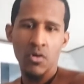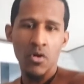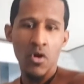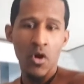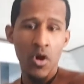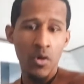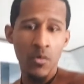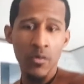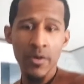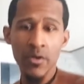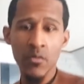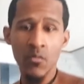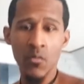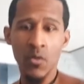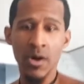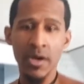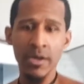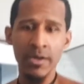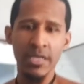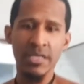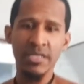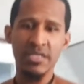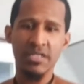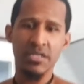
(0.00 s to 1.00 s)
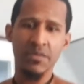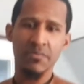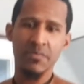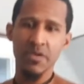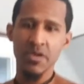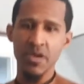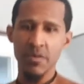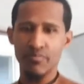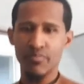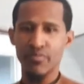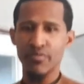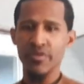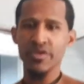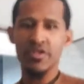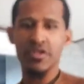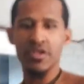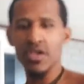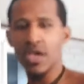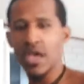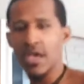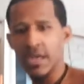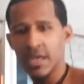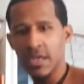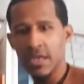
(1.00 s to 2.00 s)
All we want is to be
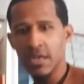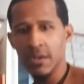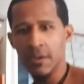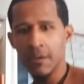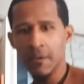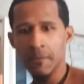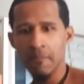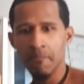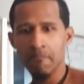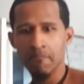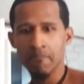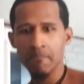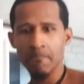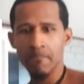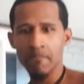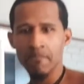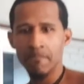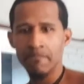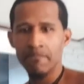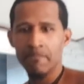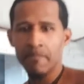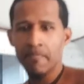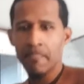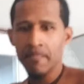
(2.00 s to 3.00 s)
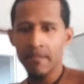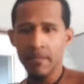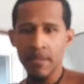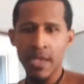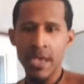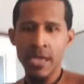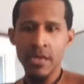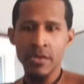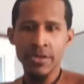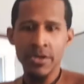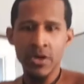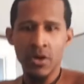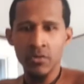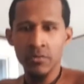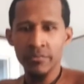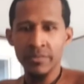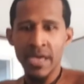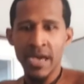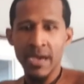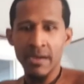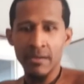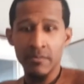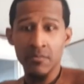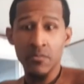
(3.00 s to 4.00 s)
appreciated and known
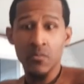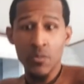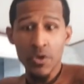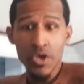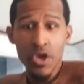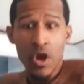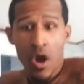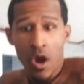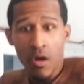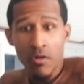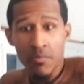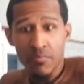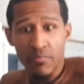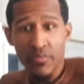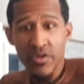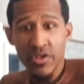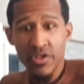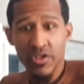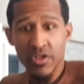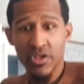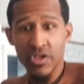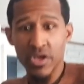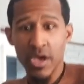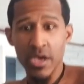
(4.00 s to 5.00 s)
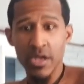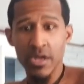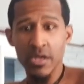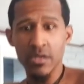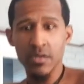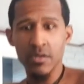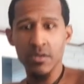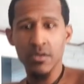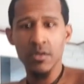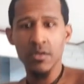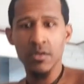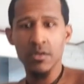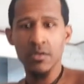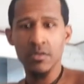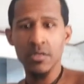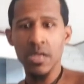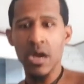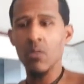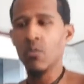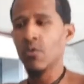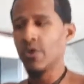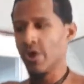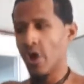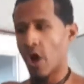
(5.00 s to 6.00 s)
that we are appreciated,
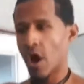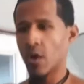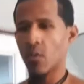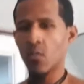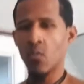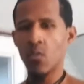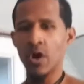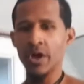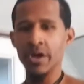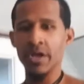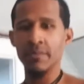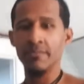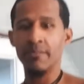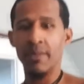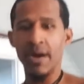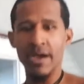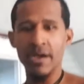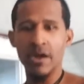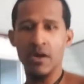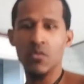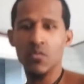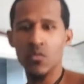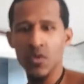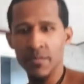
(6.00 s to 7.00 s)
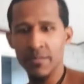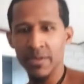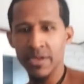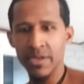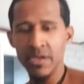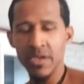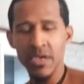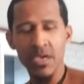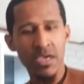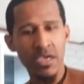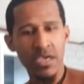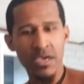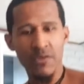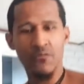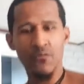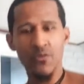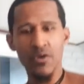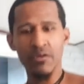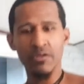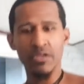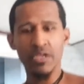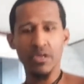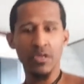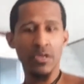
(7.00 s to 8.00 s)
that we are wanted by our women. If
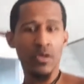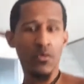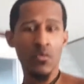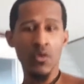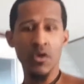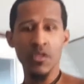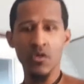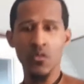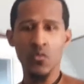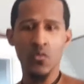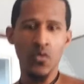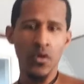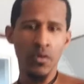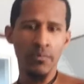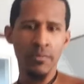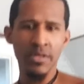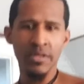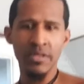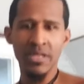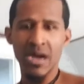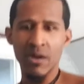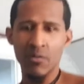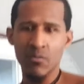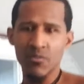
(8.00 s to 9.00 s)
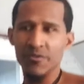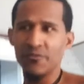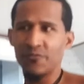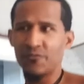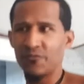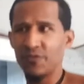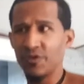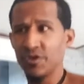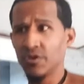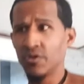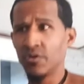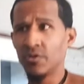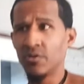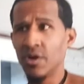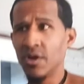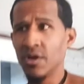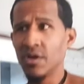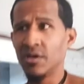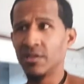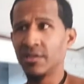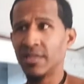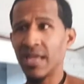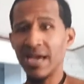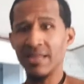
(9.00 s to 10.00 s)
we're dealing with a woman that we feel
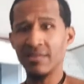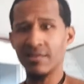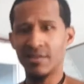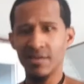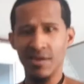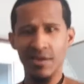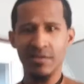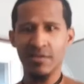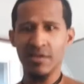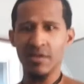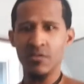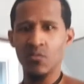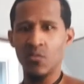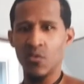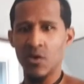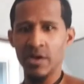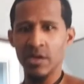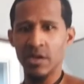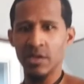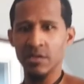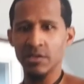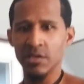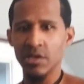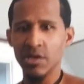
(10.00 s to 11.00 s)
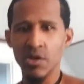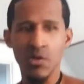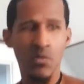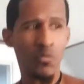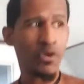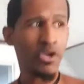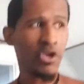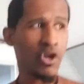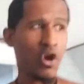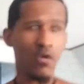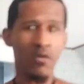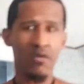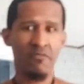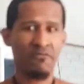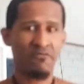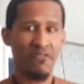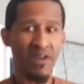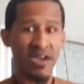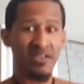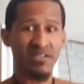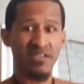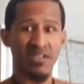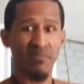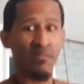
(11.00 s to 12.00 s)
that doesn't want us, we go and
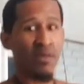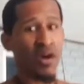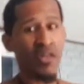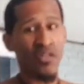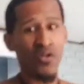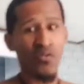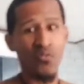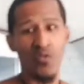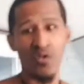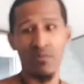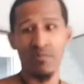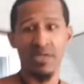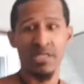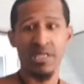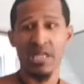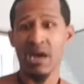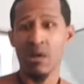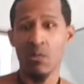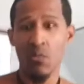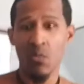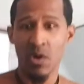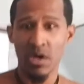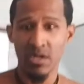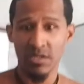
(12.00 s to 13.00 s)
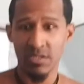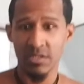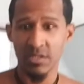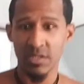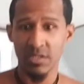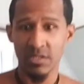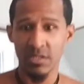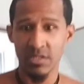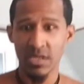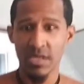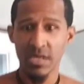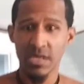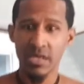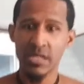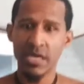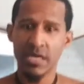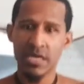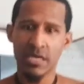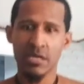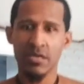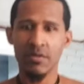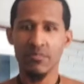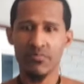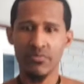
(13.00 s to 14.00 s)
find some other woman that wants us and
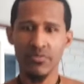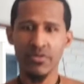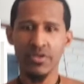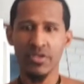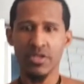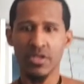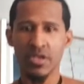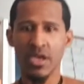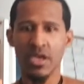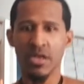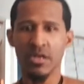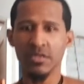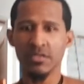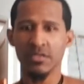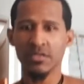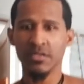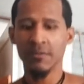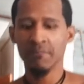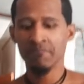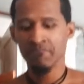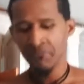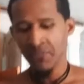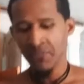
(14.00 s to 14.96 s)
that can appreciate us.